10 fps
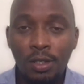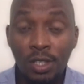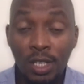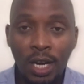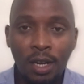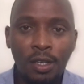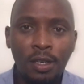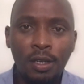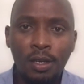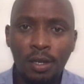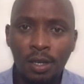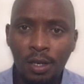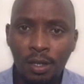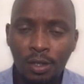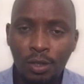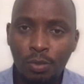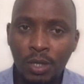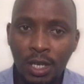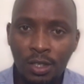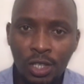declining, the
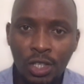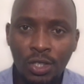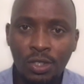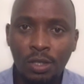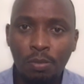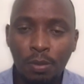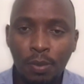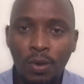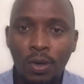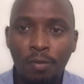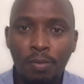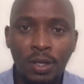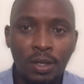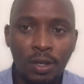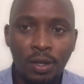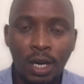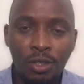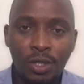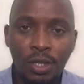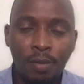hospitalizations, the people who have been
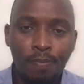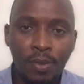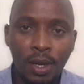actually